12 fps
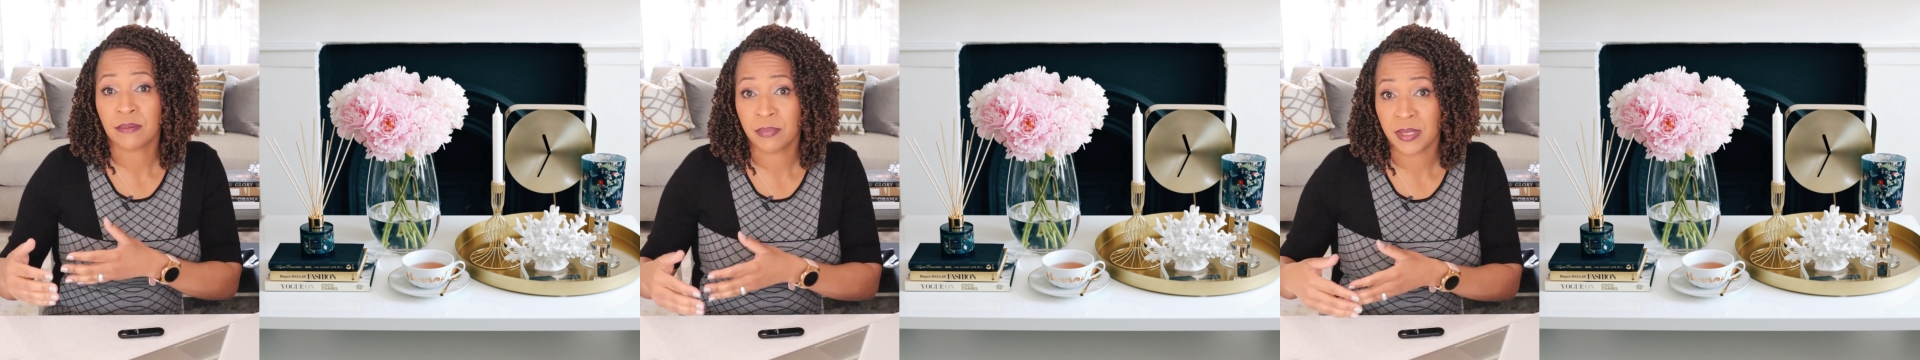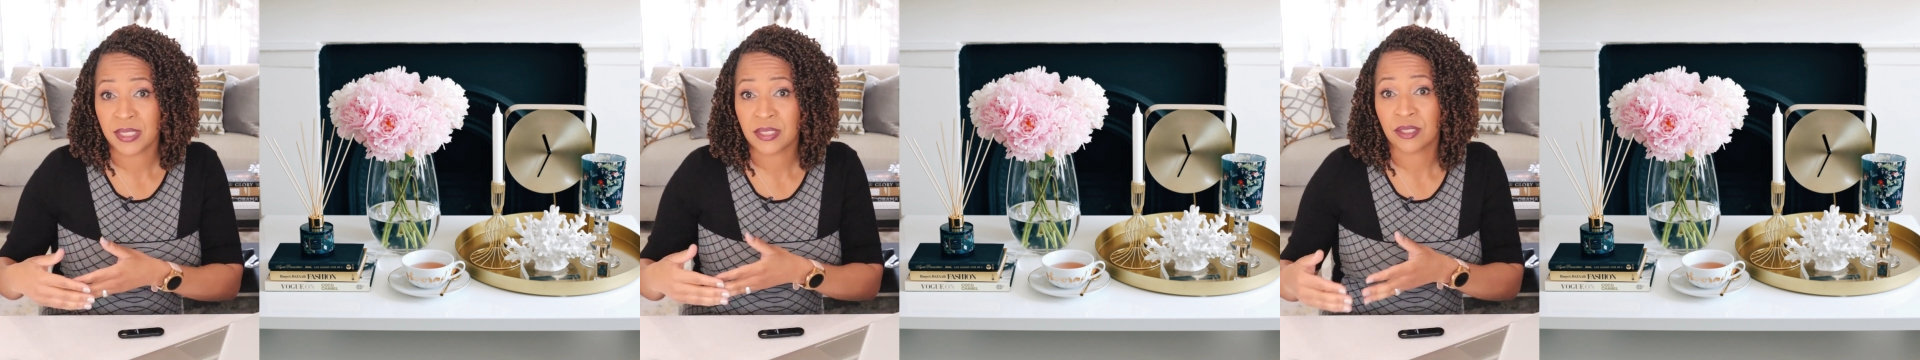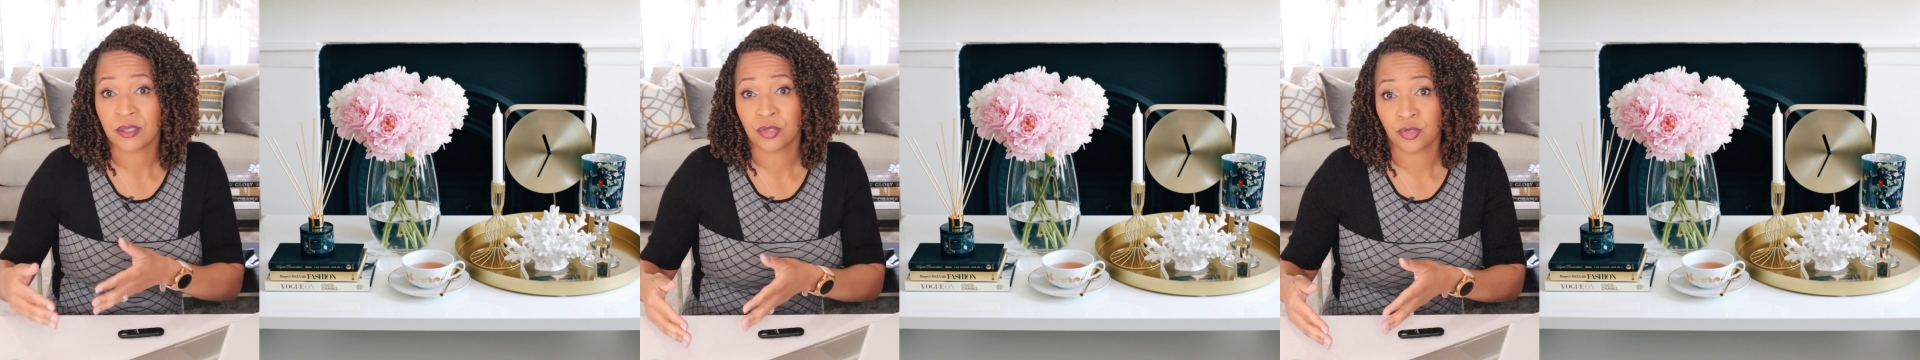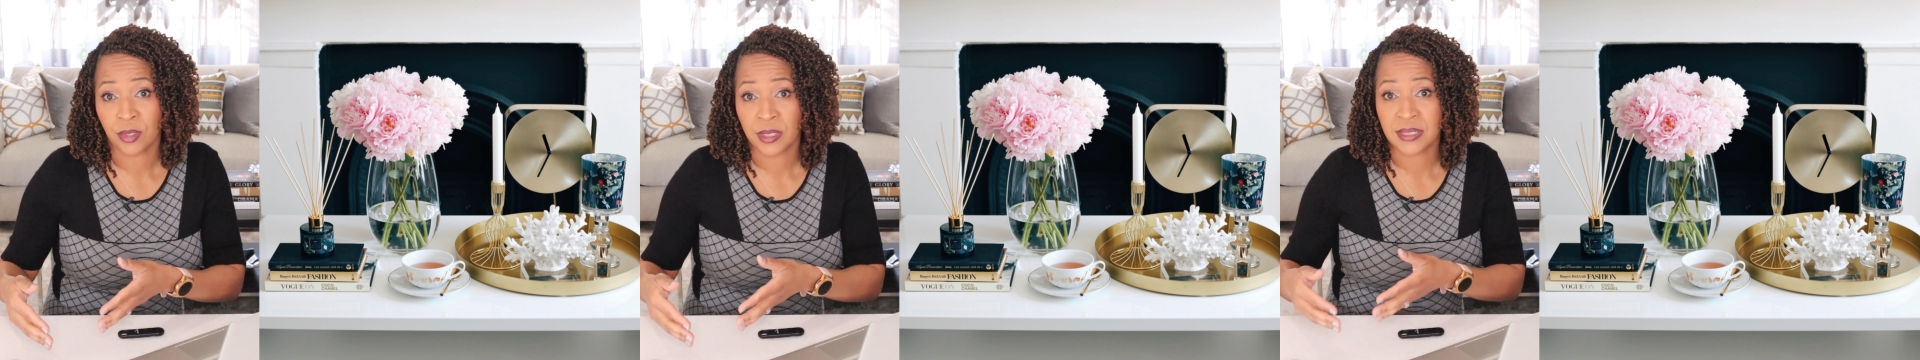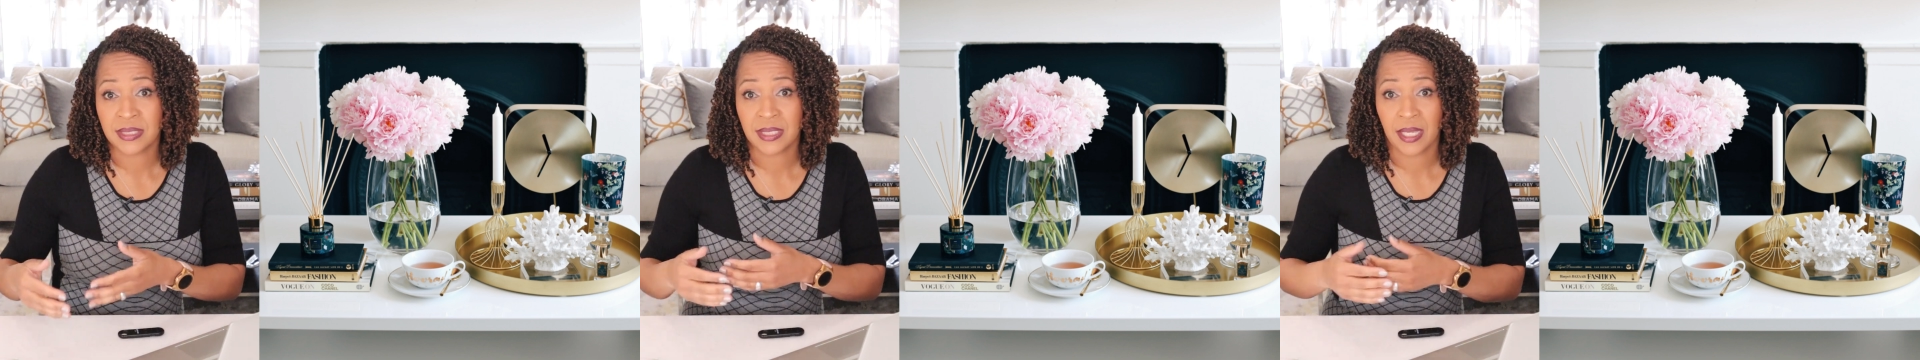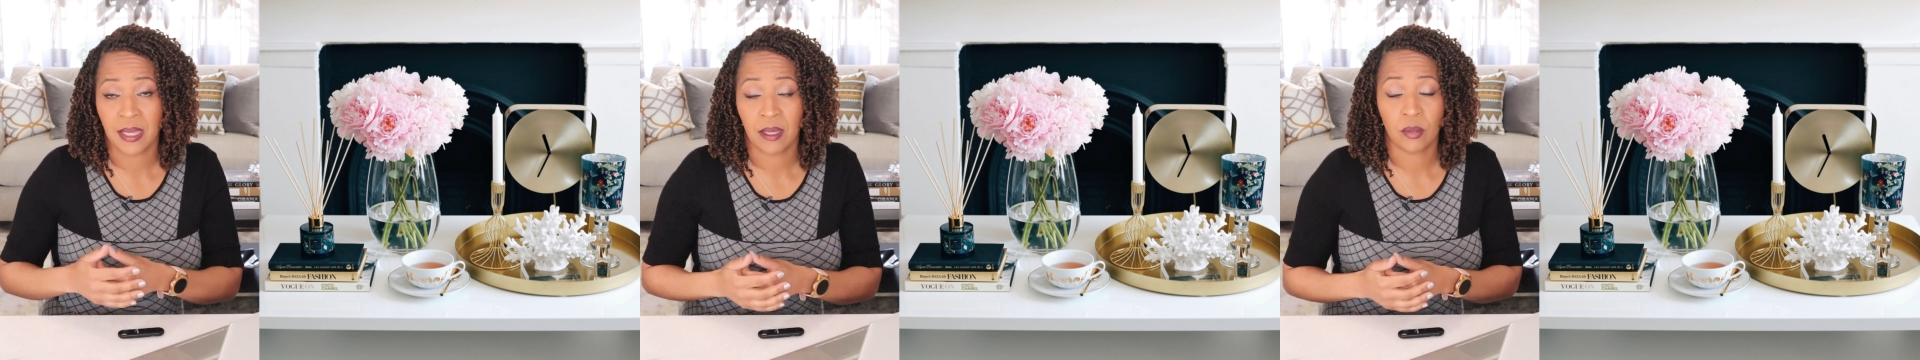to place their drinks
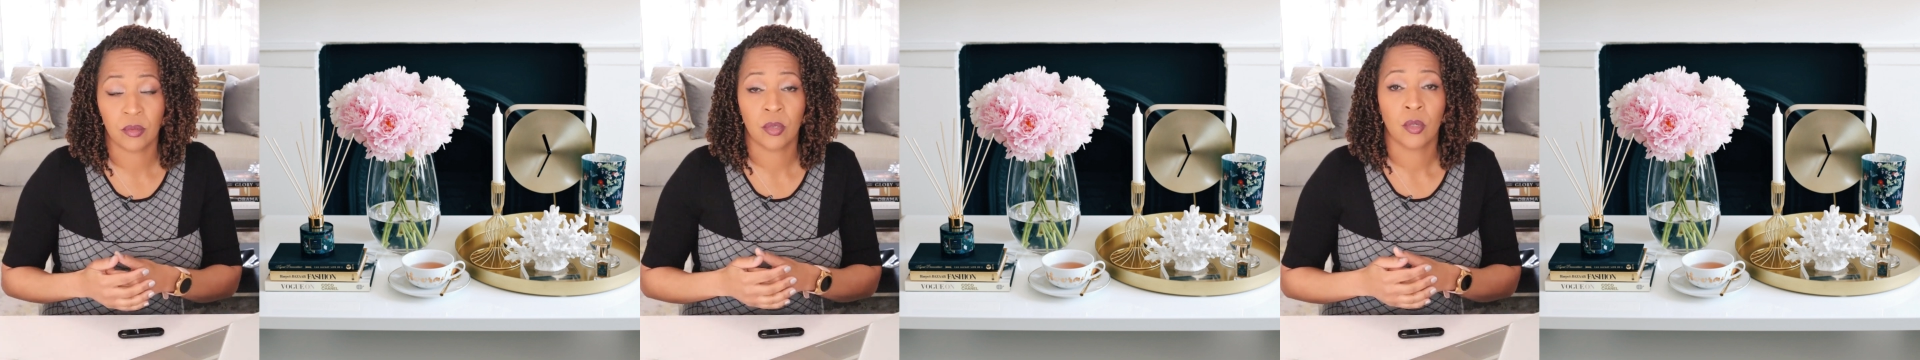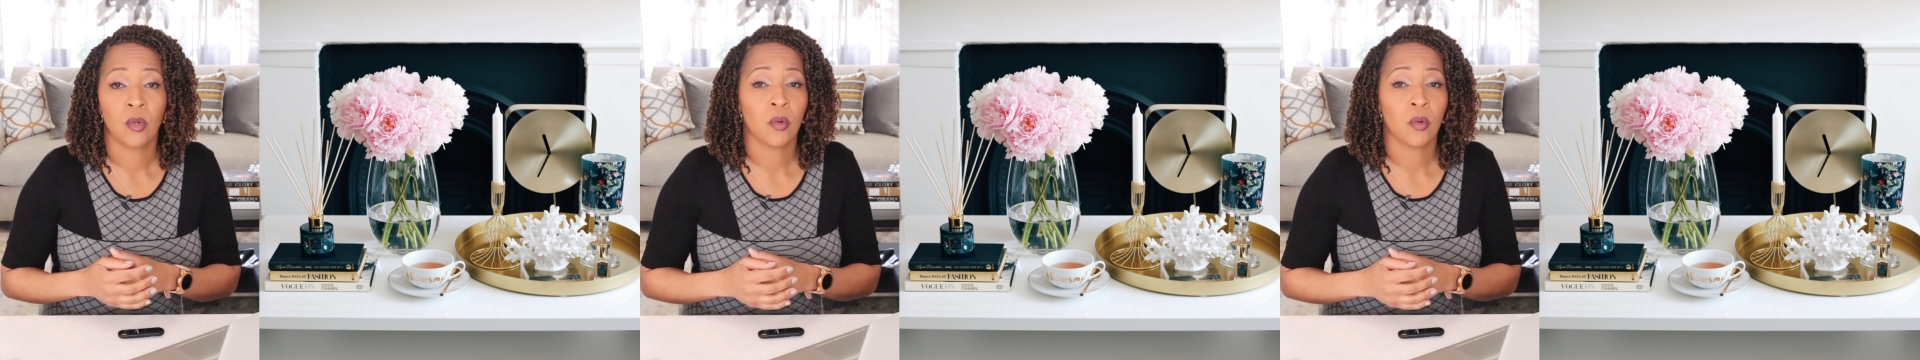down,